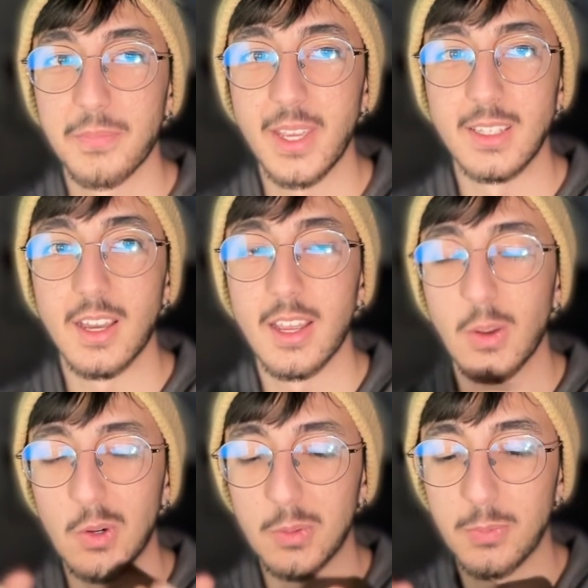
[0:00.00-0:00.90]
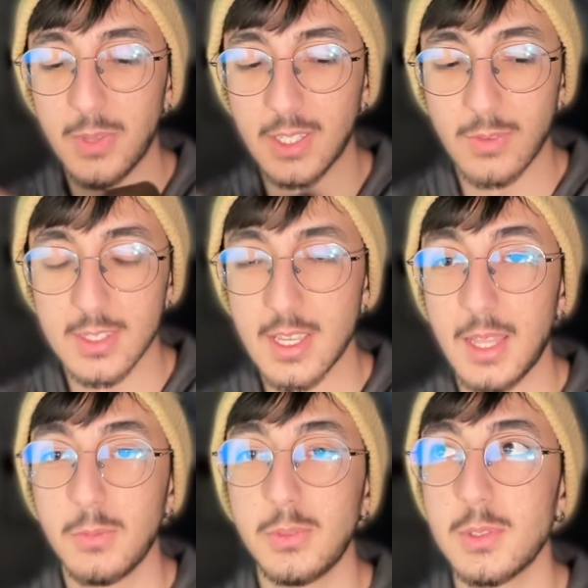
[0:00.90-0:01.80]
And I hope it was
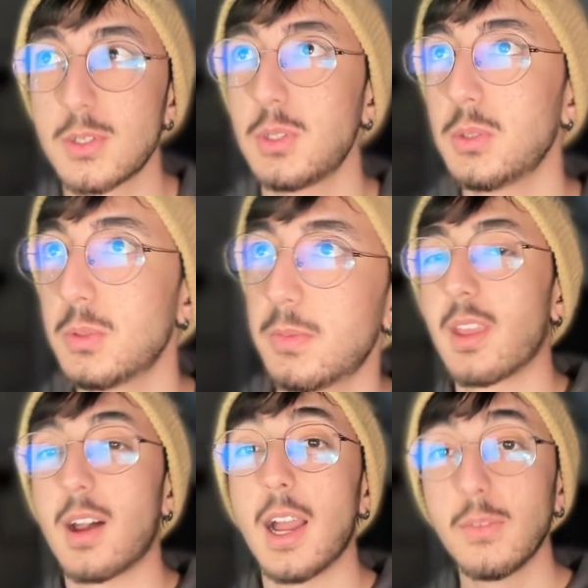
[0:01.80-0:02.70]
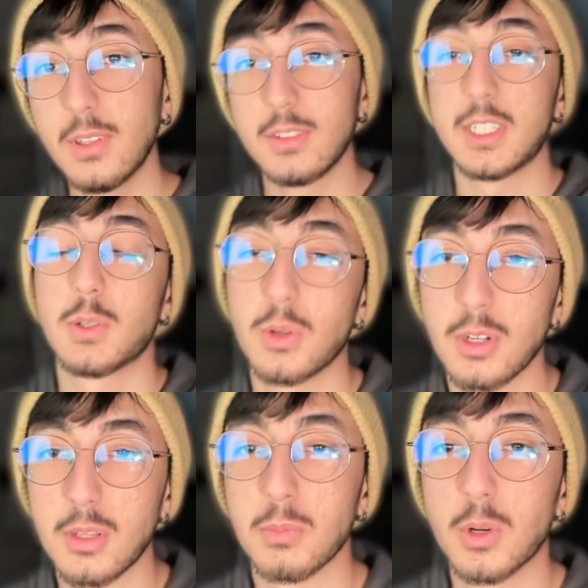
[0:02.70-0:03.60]
helpful to you. I will
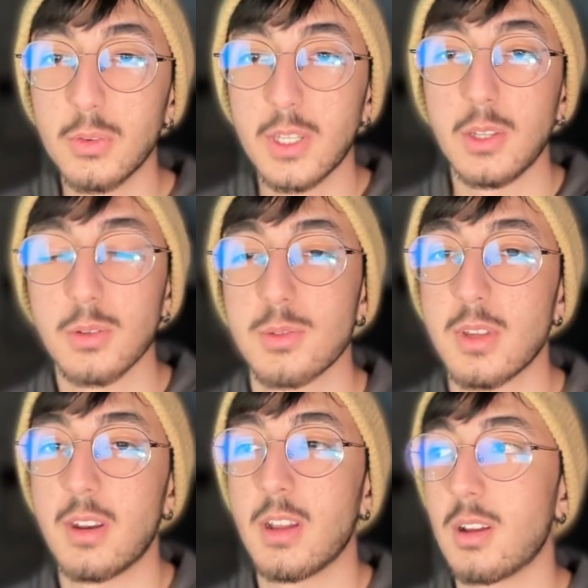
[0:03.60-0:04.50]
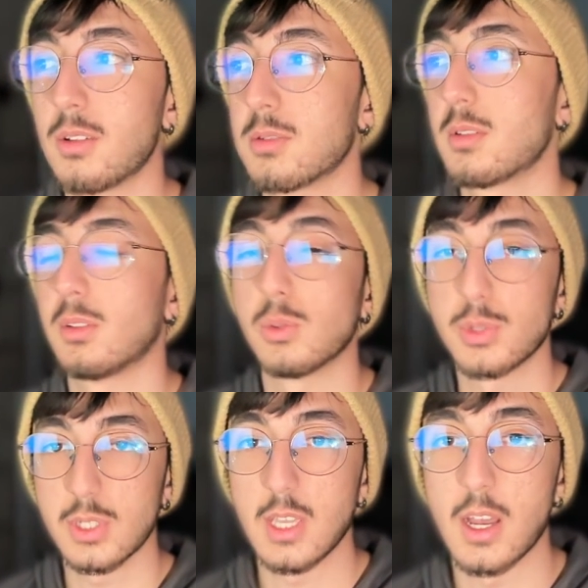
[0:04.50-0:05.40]
record more videos around
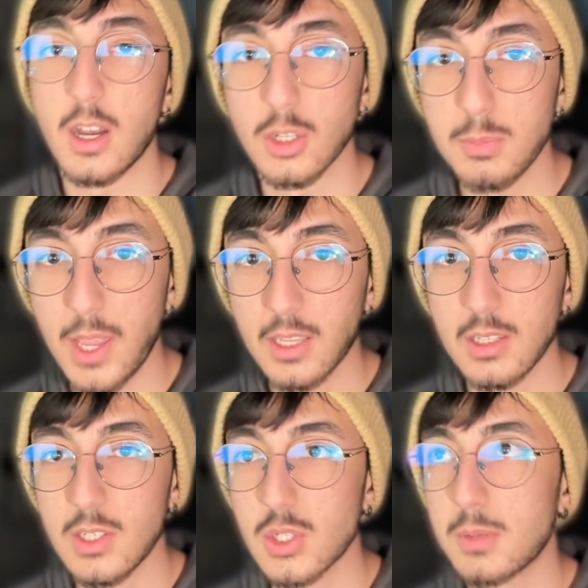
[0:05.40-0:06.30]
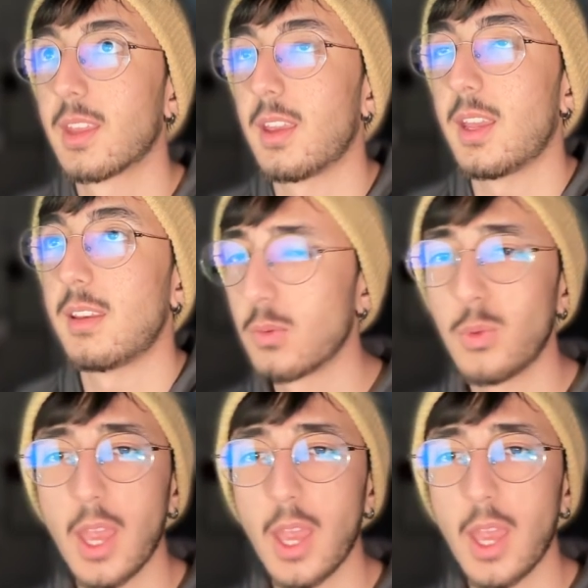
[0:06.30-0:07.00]
Lucia Auth package. And we